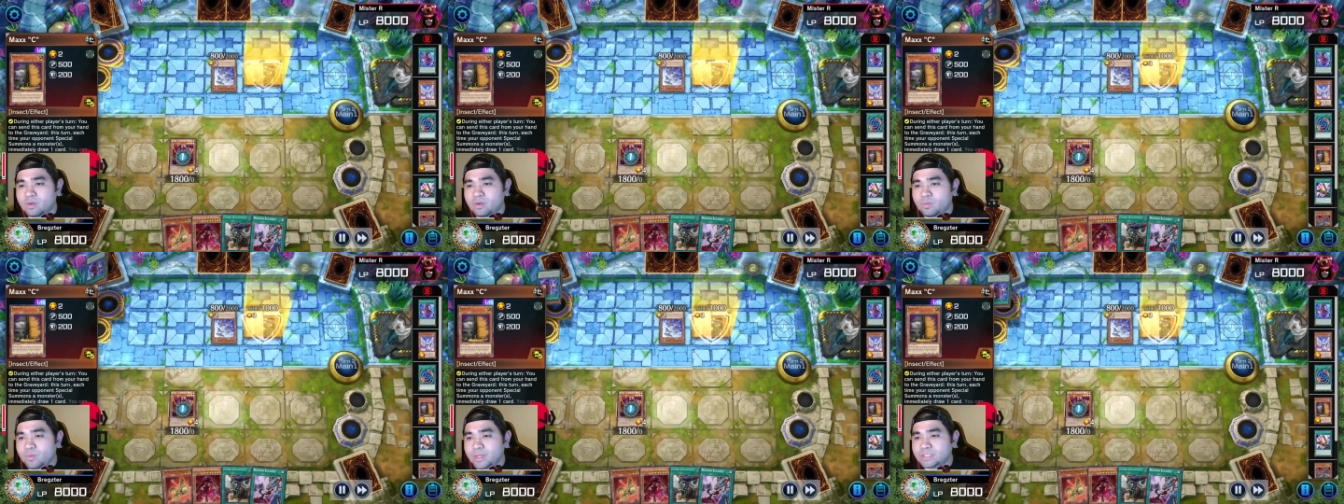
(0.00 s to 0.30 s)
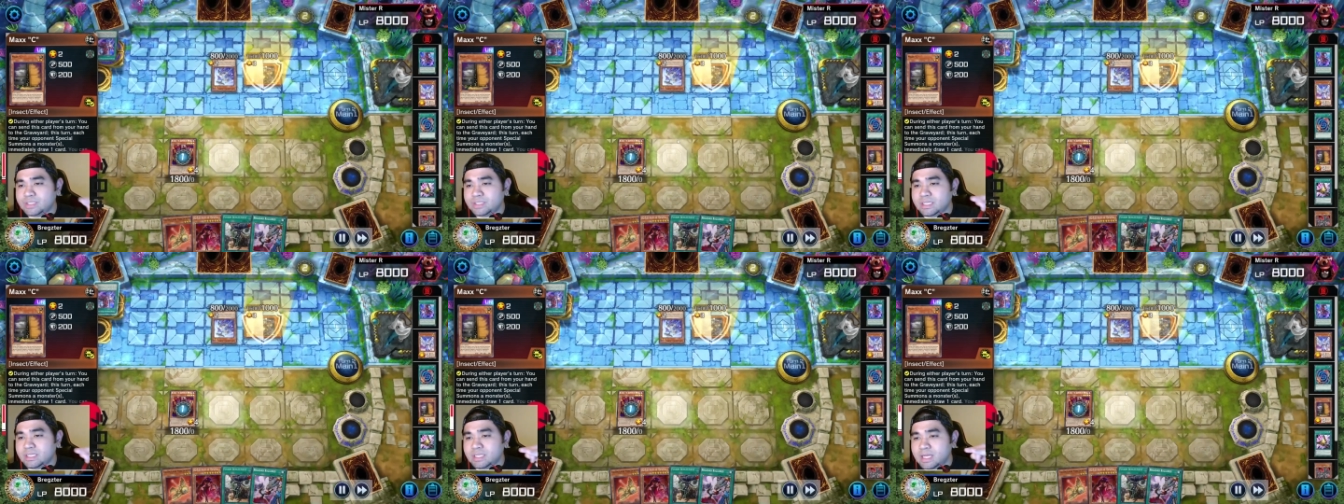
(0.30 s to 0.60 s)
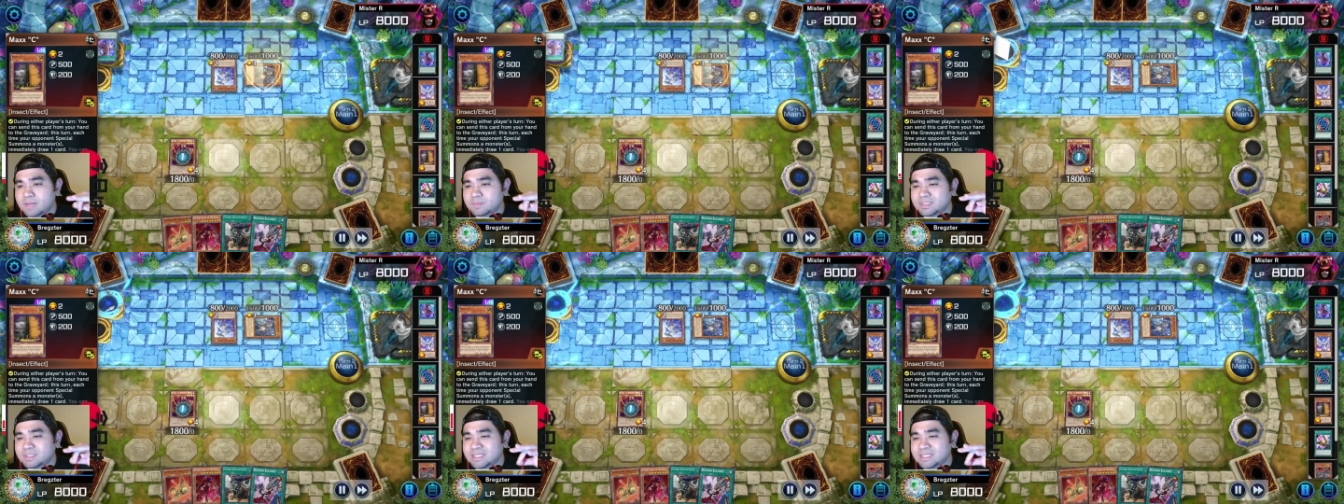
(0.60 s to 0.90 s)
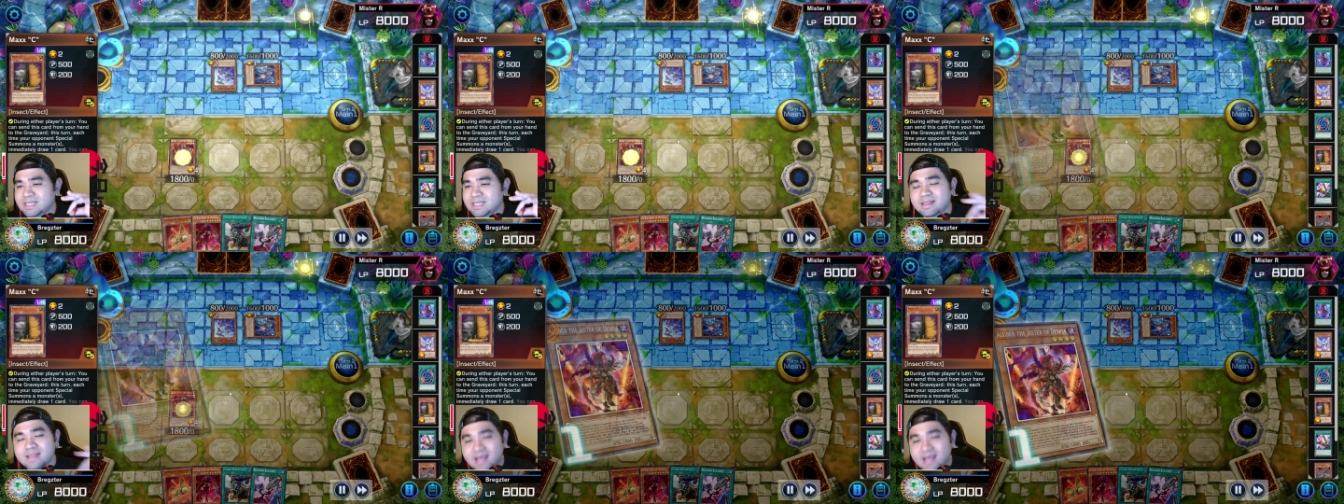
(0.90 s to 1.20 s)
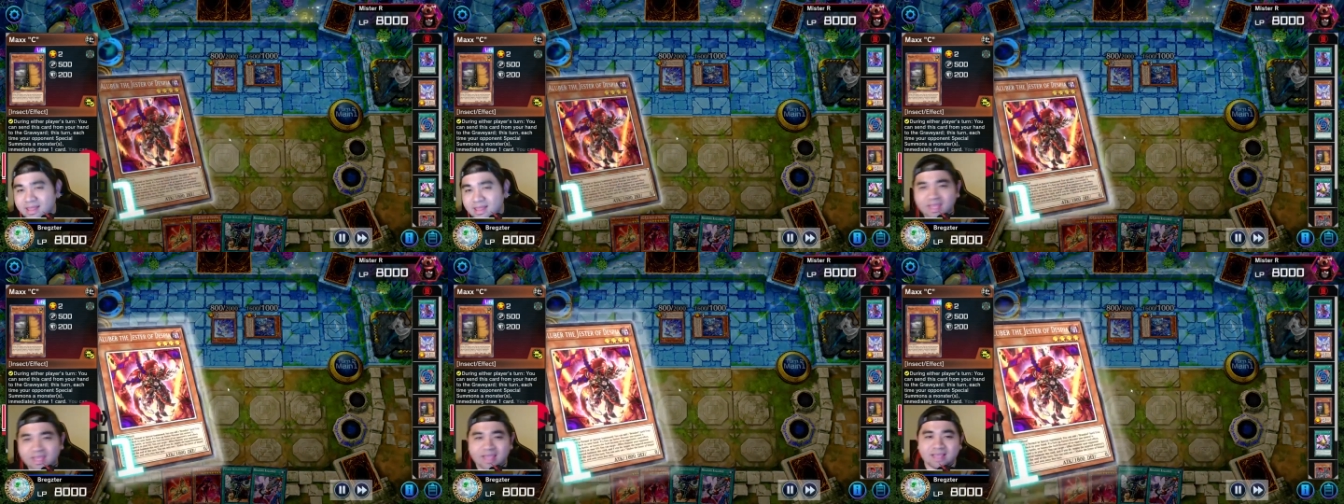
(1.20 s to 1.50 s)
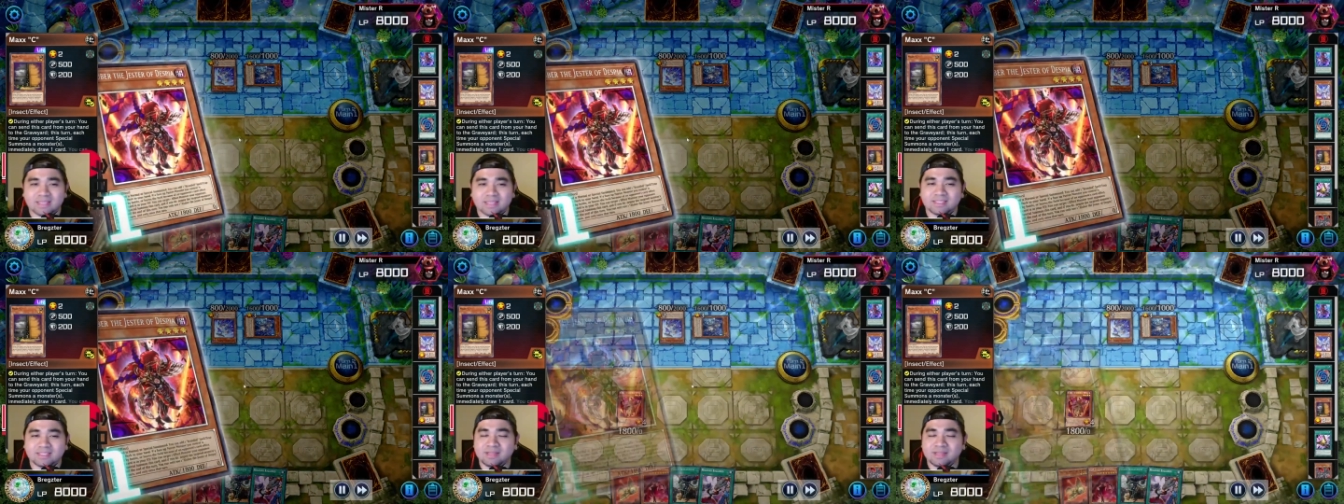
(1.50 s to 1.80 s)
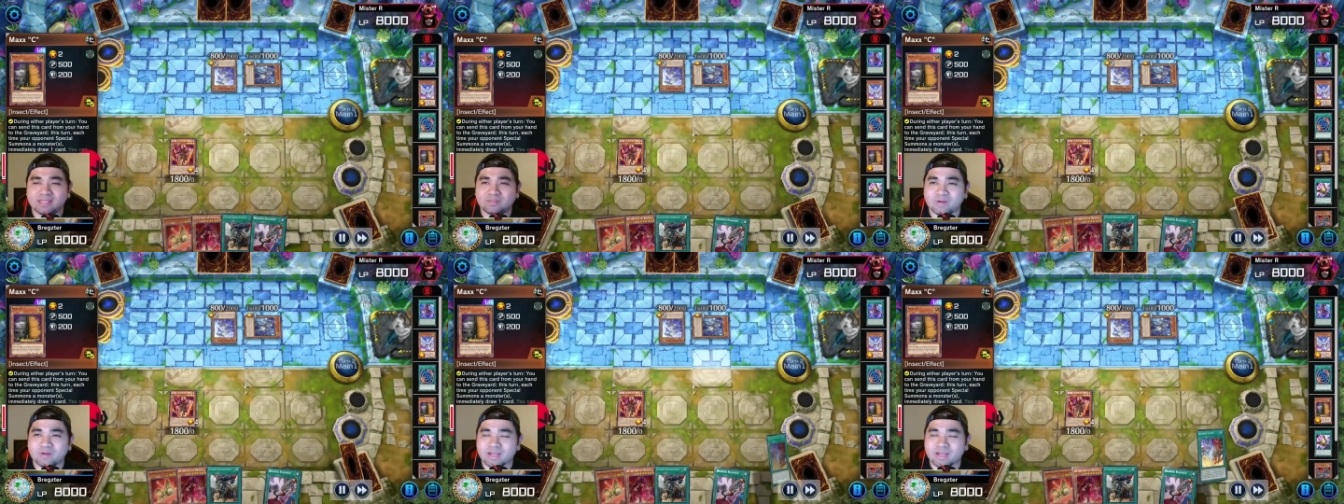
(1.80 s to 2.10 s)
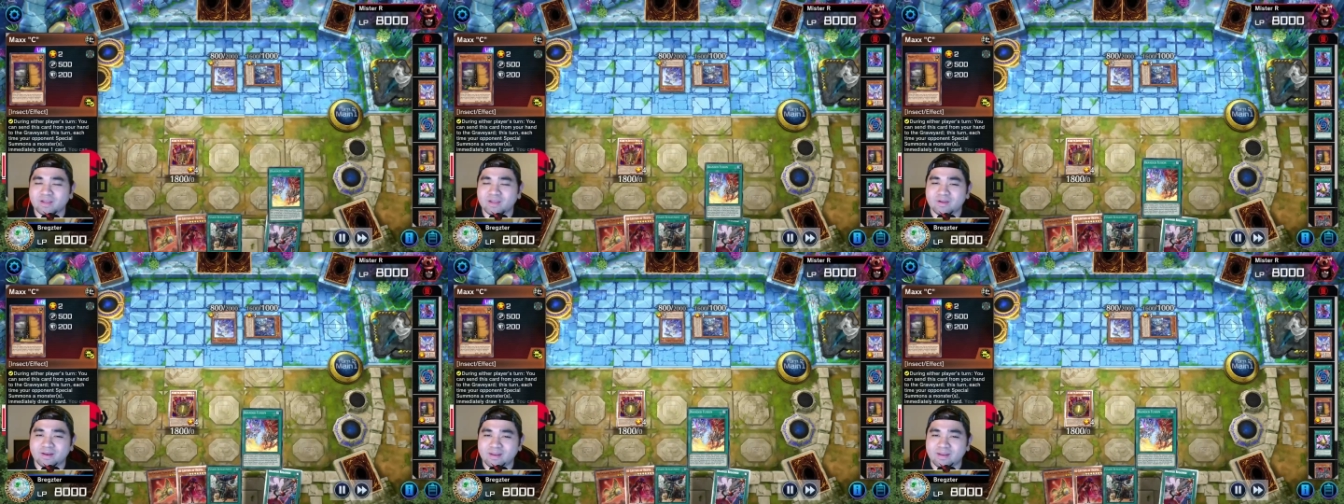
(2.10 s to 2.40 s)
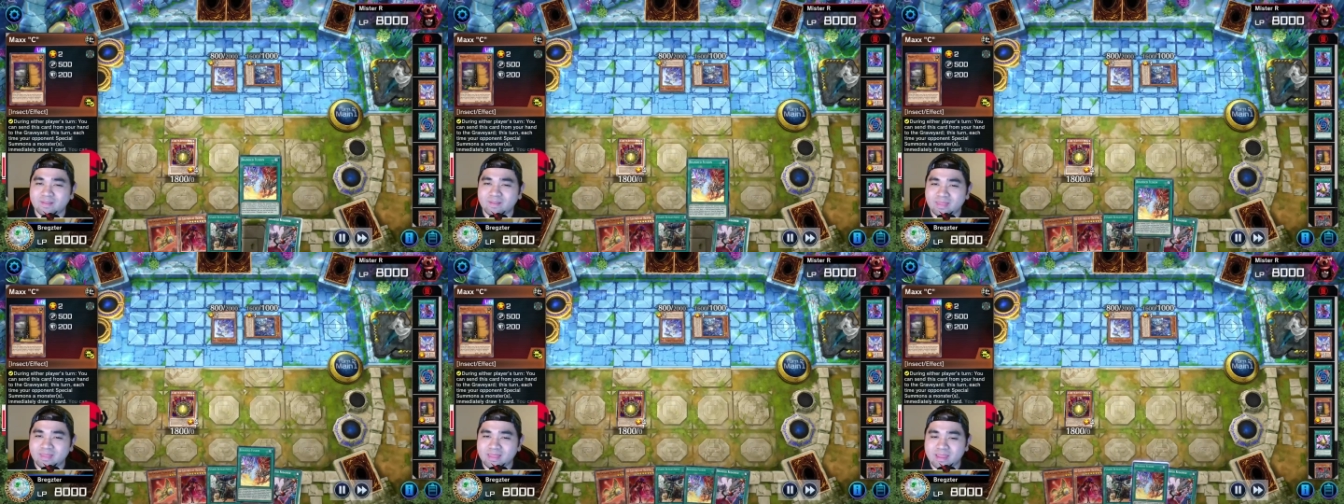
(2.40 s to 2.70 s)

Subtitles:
which he dumps nothing. So that's really good.